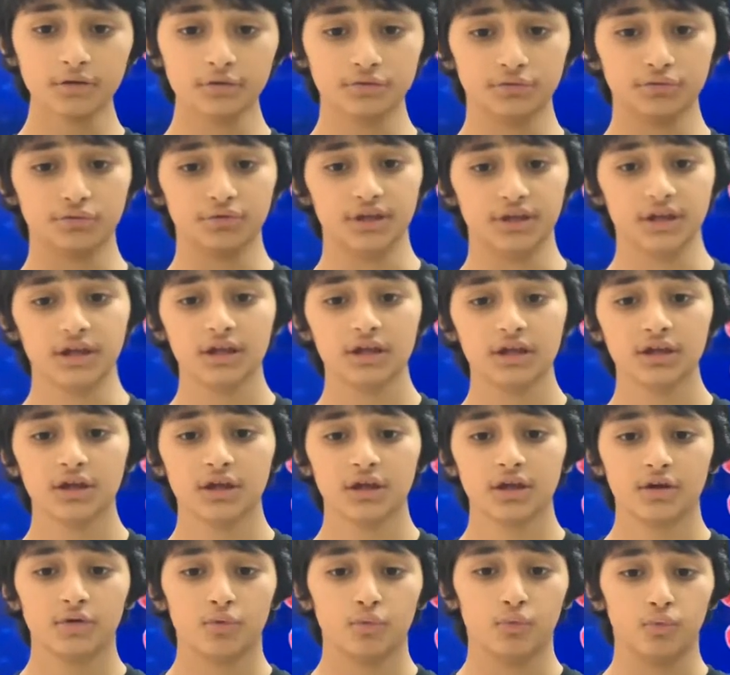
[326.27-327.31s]
Today,
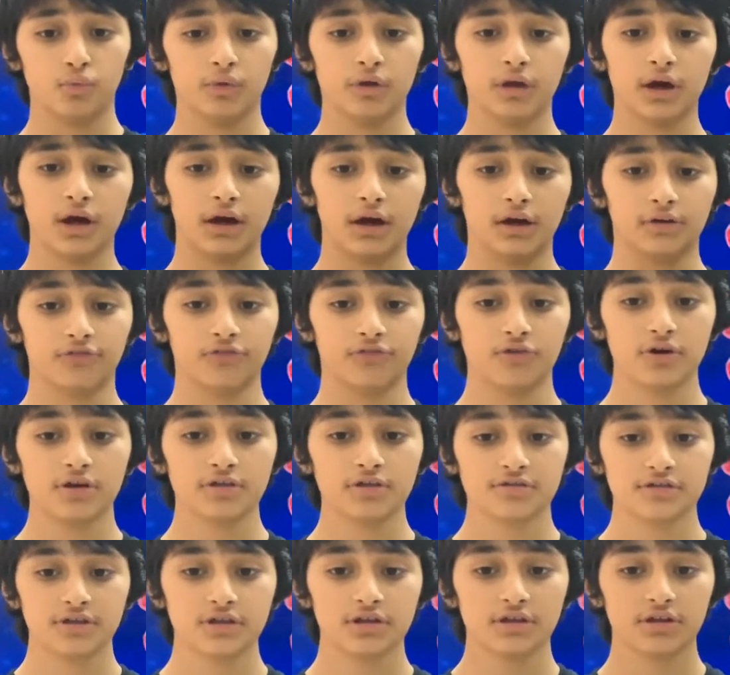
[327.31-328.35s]
we are
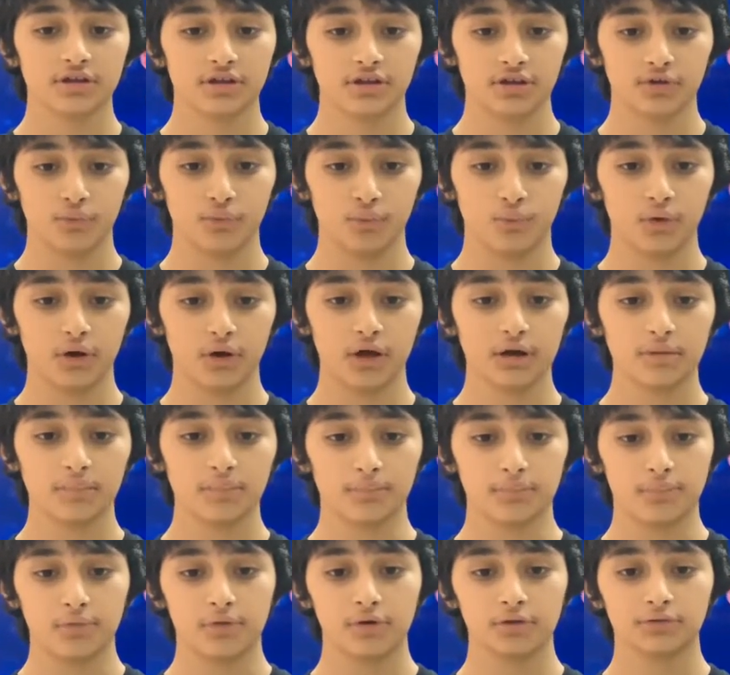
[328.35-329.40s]
focusing on one
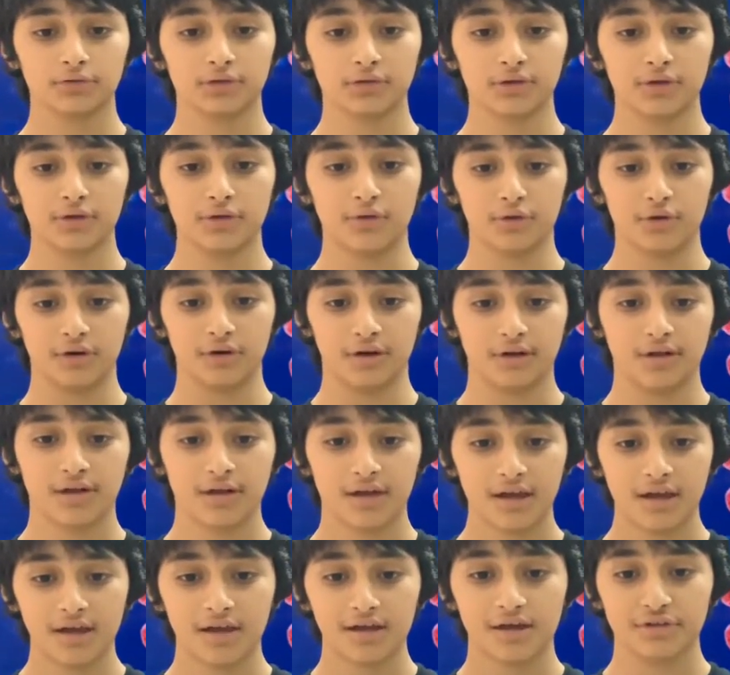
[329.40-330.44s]
important goal,
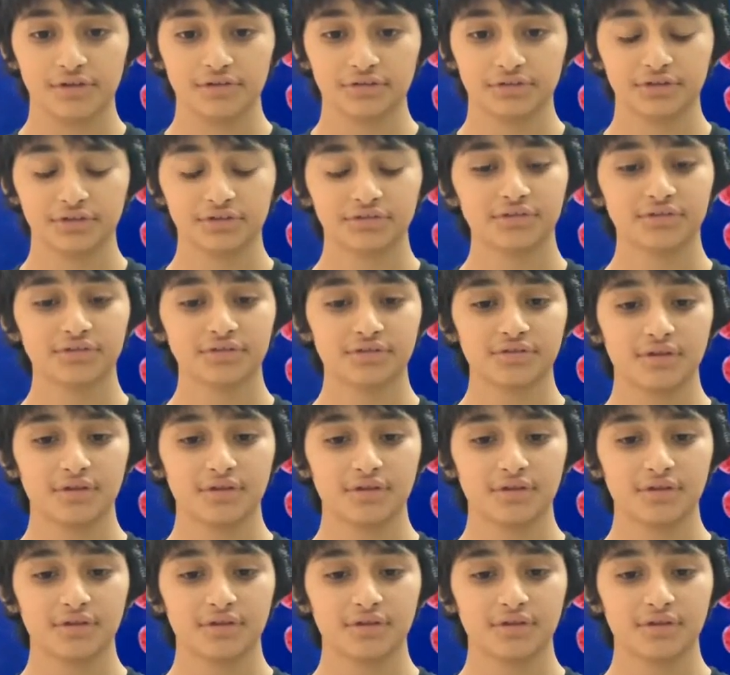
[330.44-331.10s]
and it